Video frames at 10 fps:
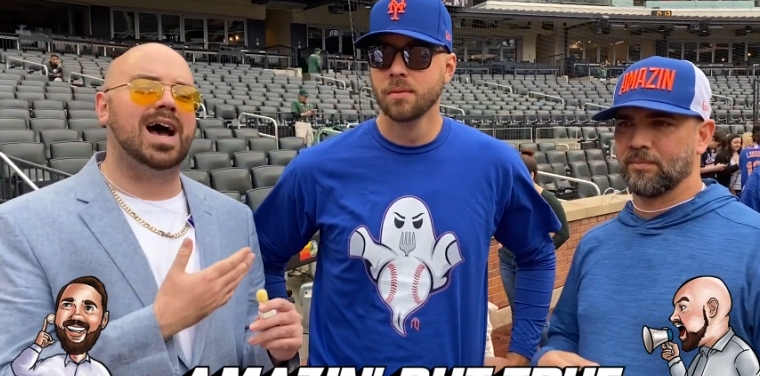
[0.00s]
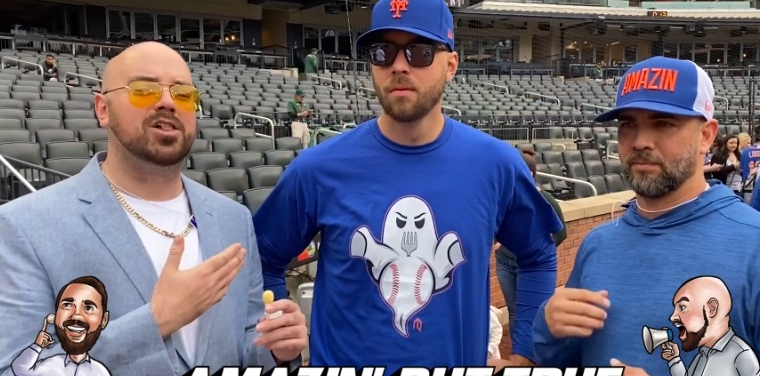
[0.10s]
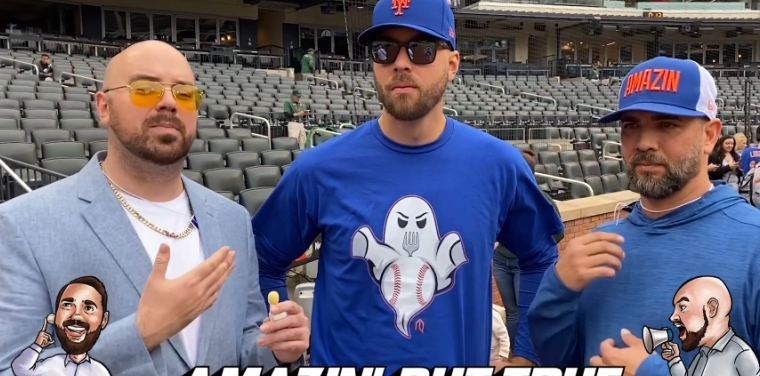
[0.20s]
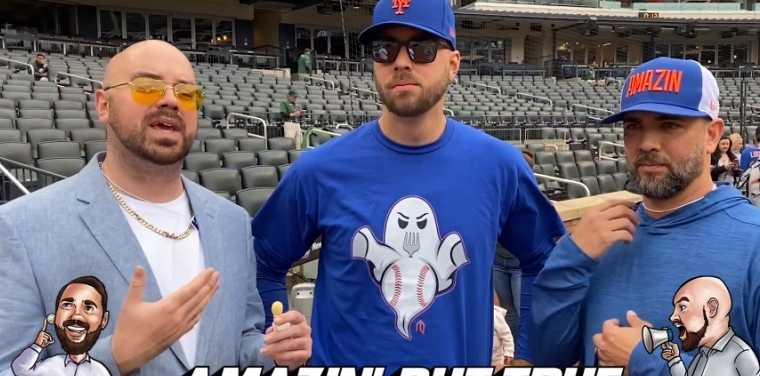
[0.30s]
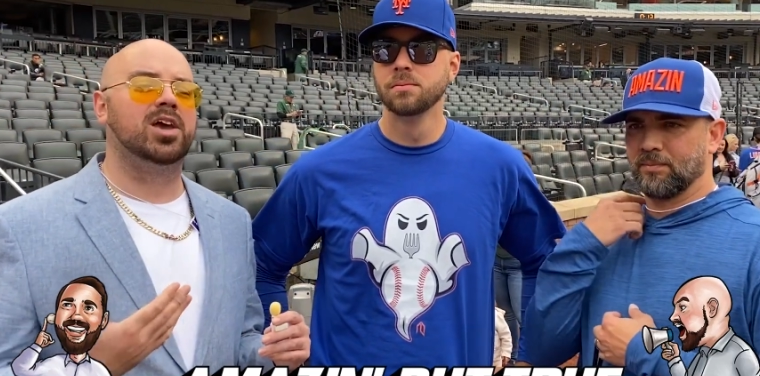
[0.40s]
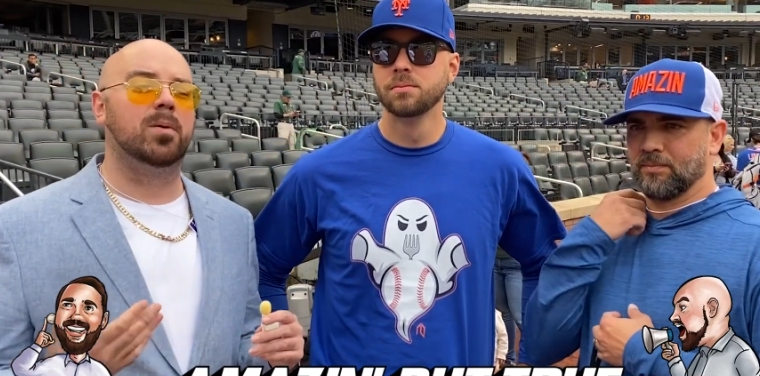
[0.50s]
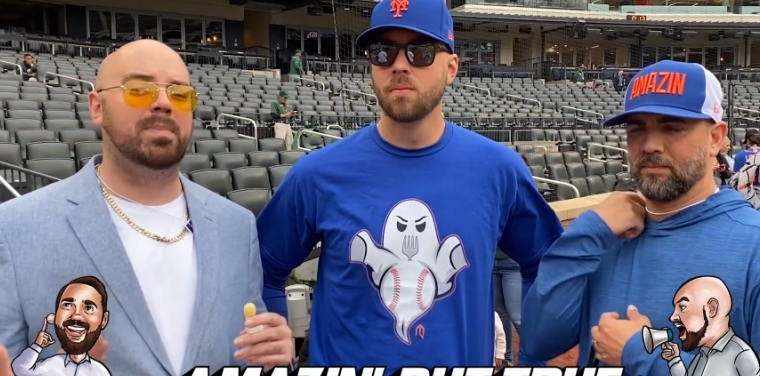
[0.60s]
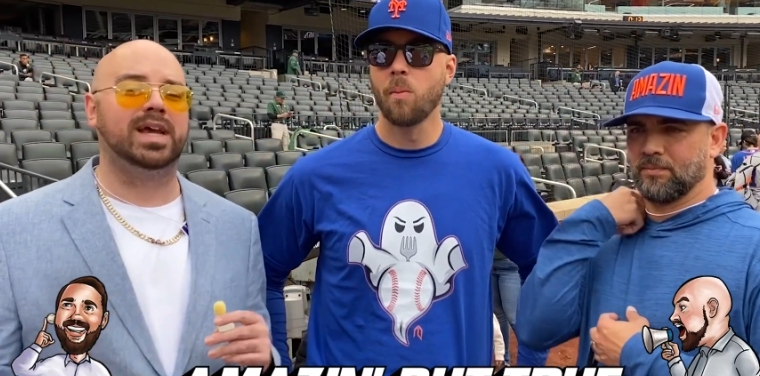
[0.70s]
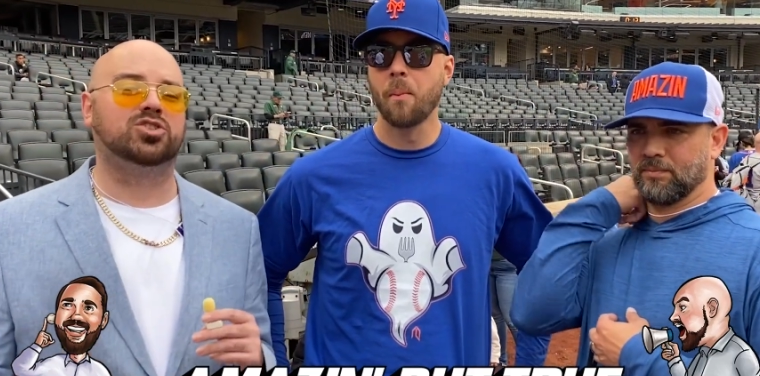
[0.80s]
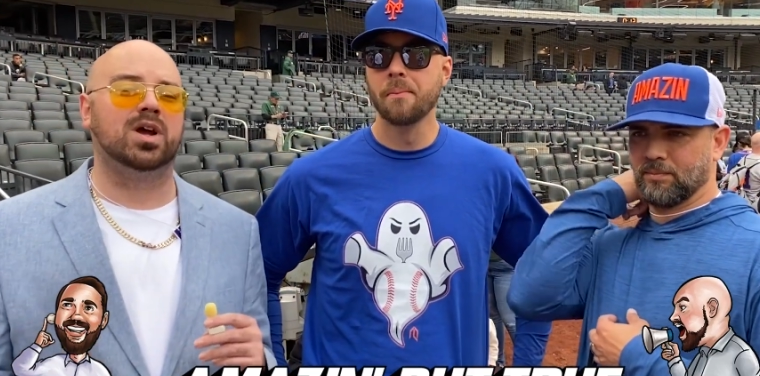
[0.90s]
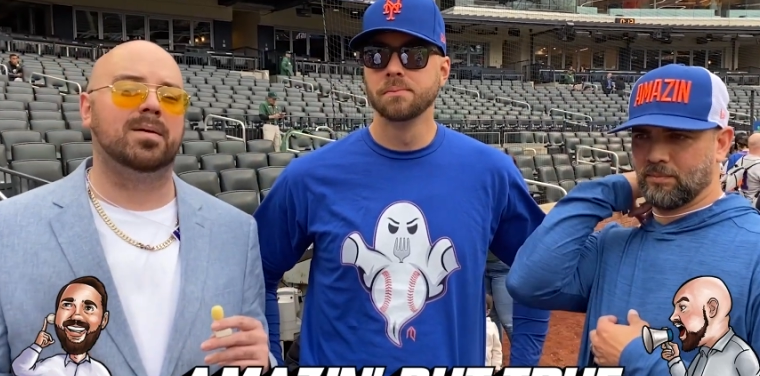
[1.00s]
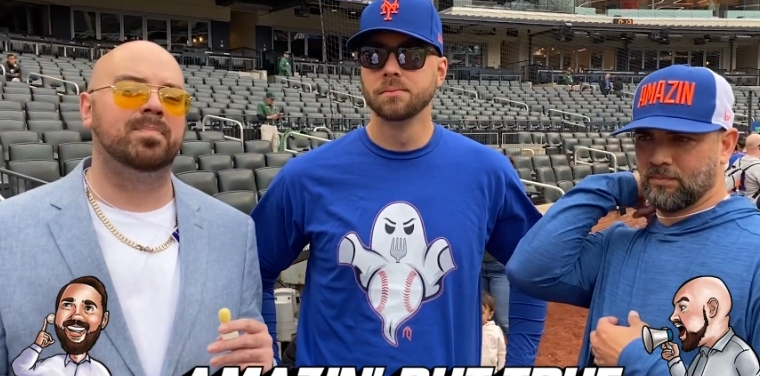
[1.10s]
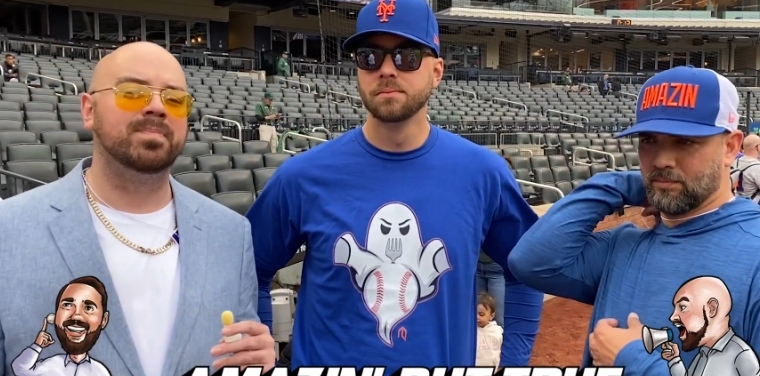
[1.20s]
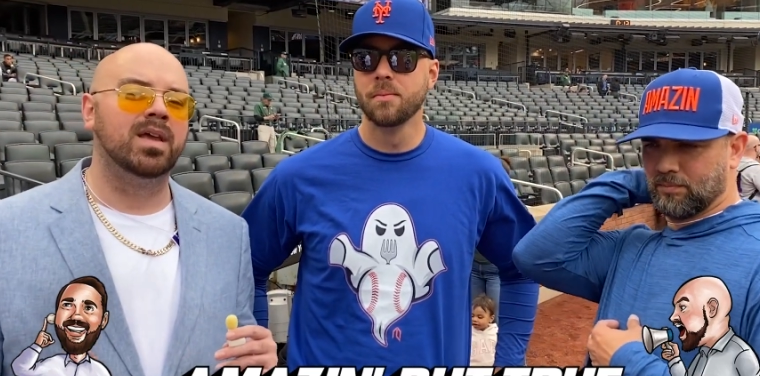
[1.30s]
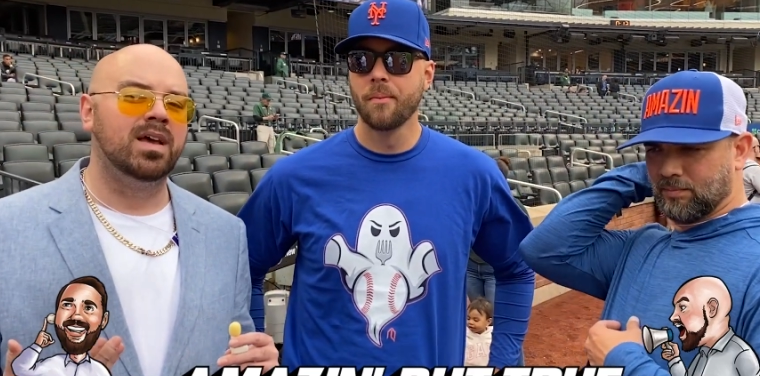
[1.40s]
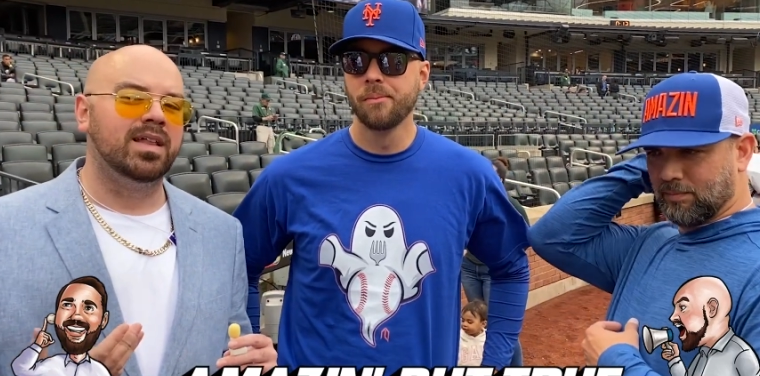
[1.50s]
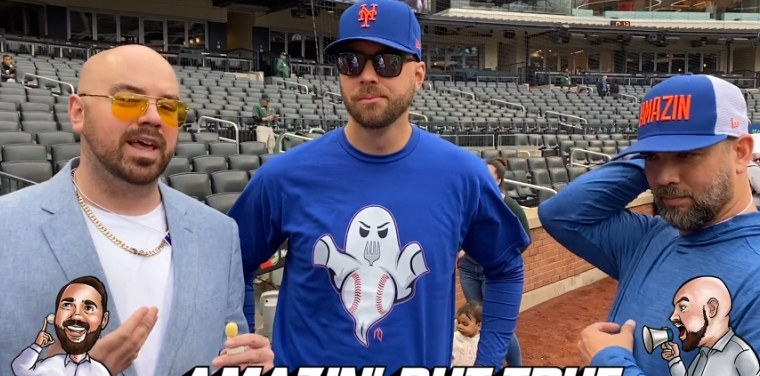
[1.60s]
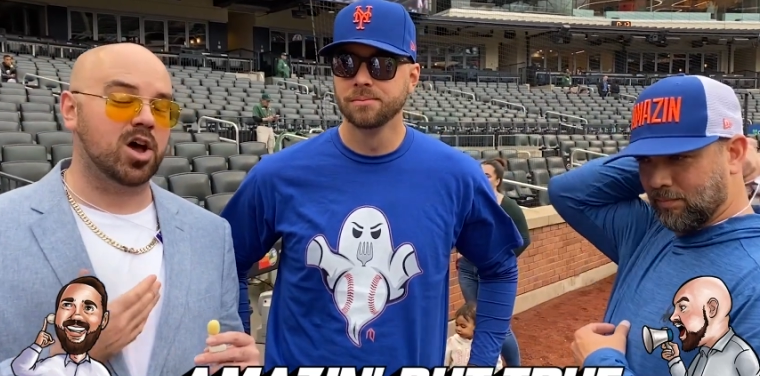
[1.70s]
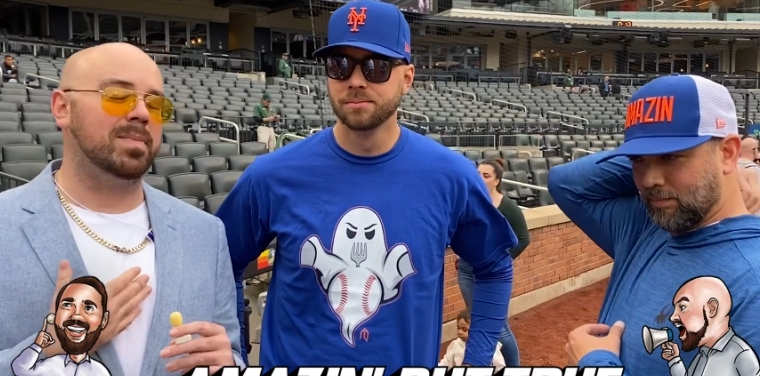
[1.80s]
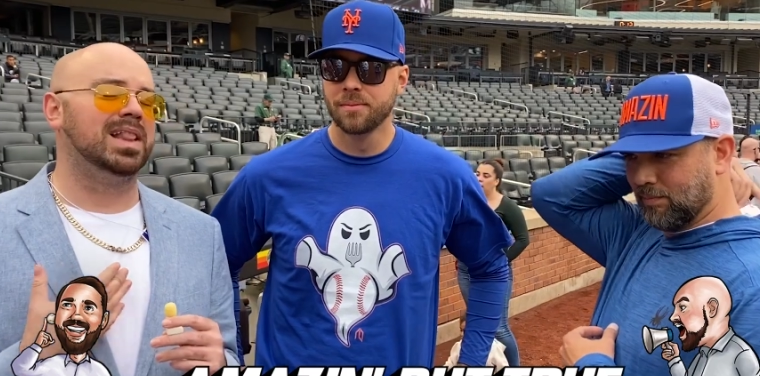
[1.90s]
Speaker 1: Tylor Megill, Big Drip. They
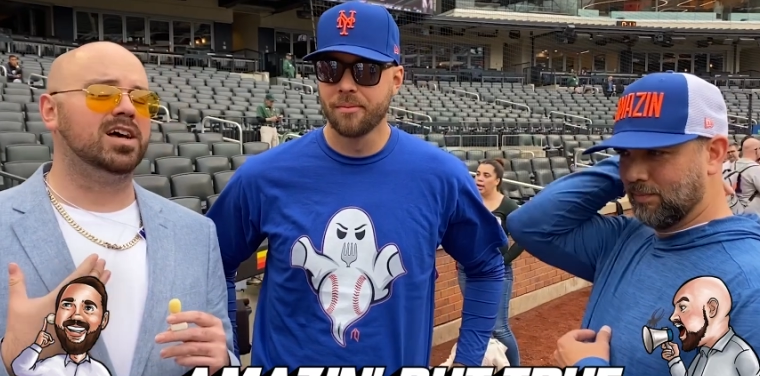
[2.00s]
call me